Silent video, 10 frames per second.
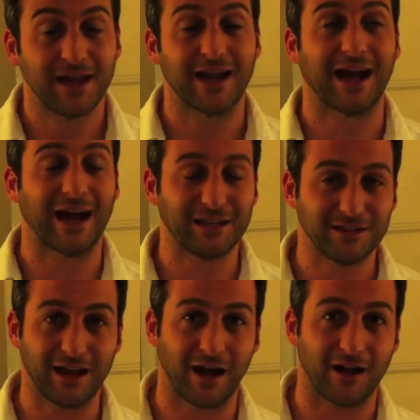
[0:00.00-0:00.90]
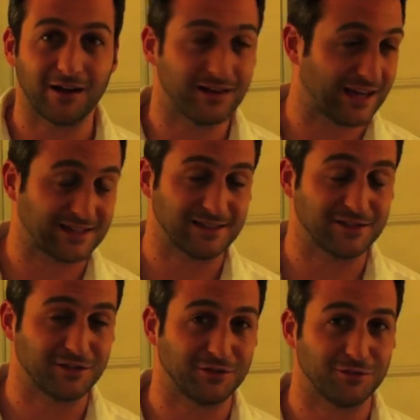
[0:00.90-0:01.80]
And I
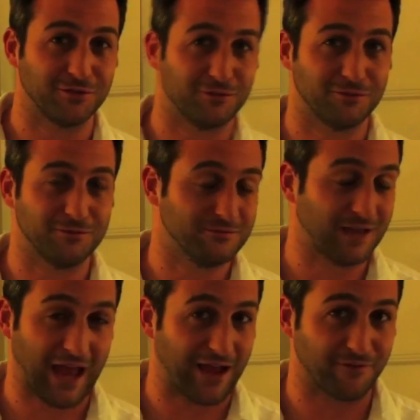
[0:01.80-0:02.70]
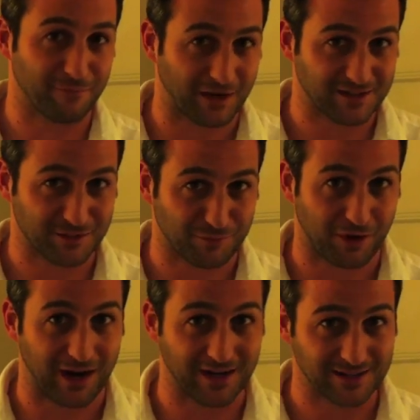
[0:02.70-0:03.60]
elected to have my
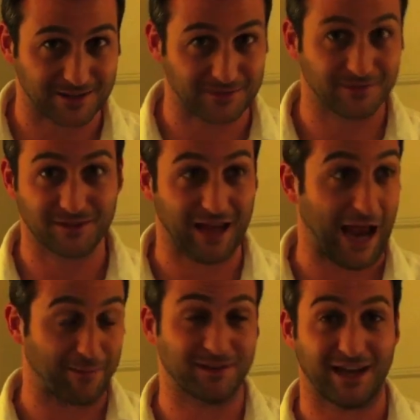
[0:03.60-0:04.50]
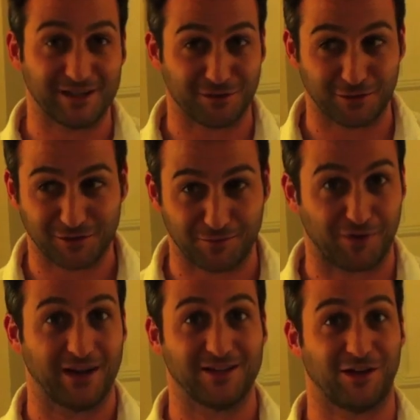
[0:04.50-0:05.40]
surprise appetizer,
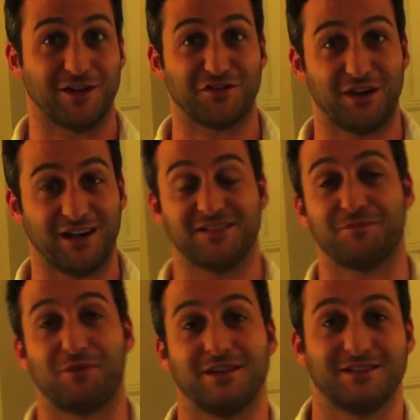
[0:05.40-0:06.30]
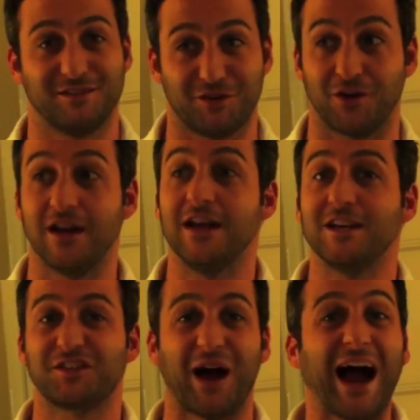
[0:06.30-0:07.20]
surprise entree, and surprise dessert.
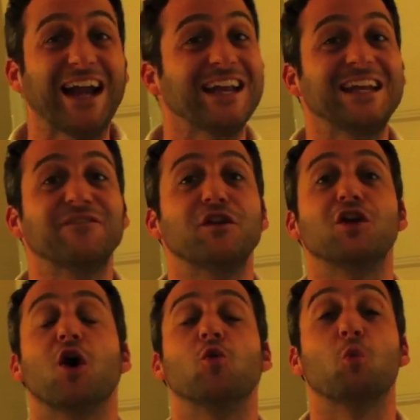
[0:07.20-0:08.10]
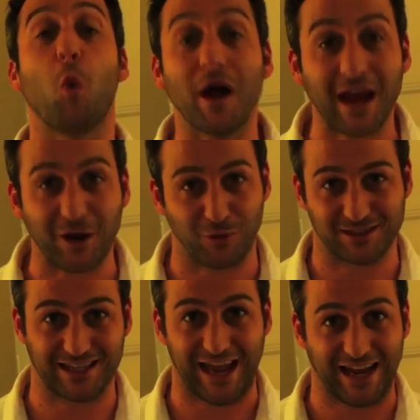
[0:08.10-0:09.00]
So I didn't even know what I
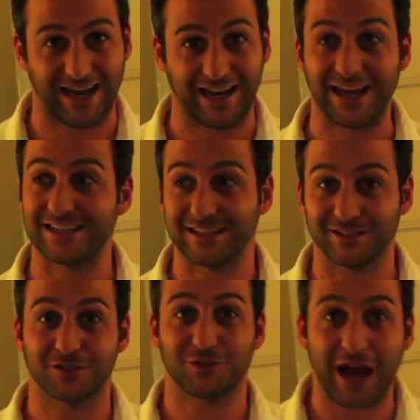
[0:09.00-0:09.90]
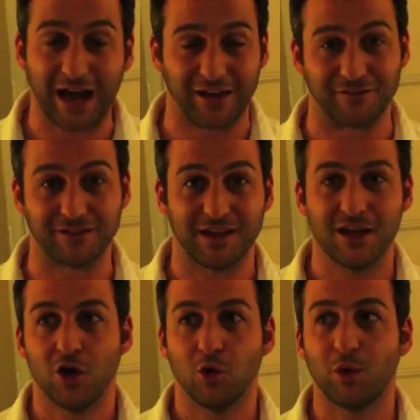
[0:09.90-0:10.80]
was getting until it arrived,
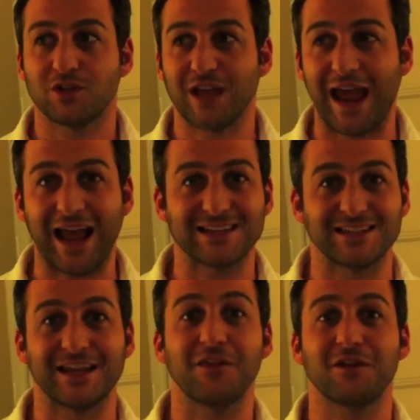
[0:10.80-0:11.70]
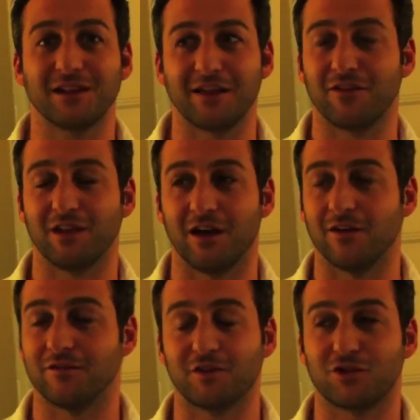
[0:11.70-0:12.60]
which adds another level
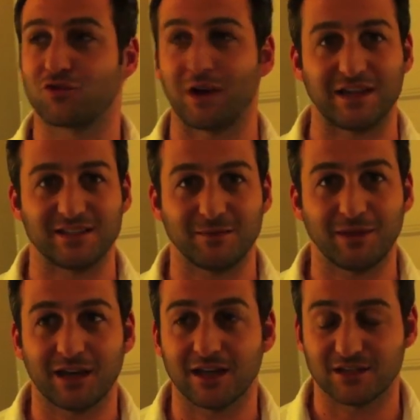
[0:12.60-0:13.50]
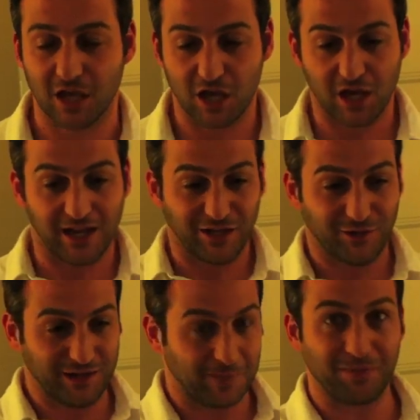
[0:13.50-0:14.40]
of crazy because you
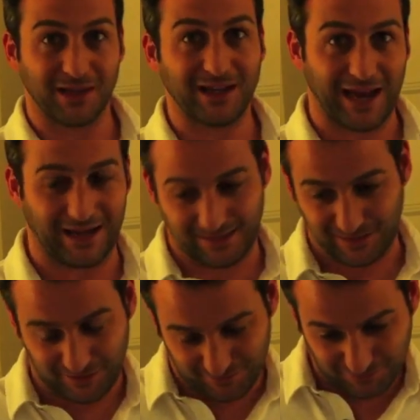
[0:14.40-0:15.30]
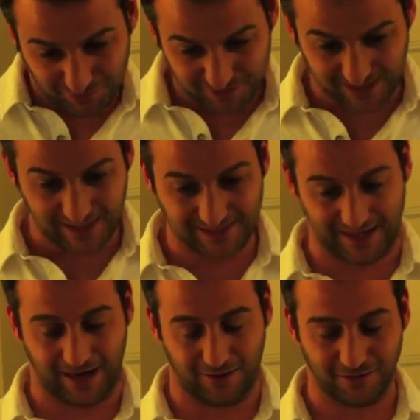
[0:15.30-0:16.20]
get a plate handed to you, you set it
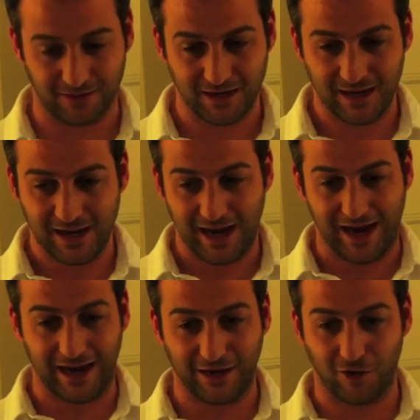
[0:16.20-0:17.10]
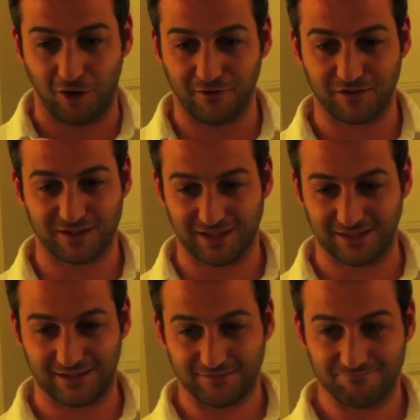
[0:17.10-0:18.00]
down, and all of a
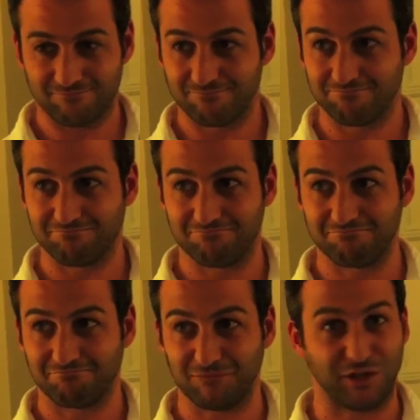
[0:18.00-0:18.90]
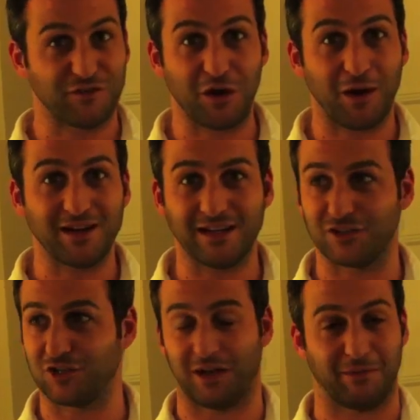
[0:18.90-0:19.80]
sudden you have no idea,
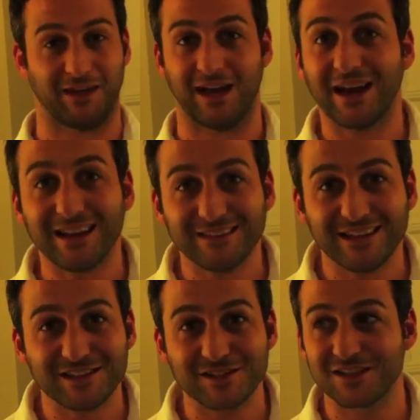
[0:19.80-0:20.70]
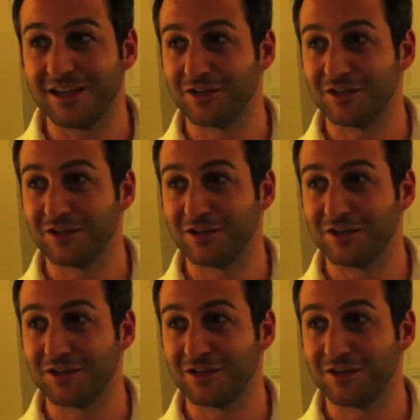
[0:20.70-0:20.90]
should I be cutting this?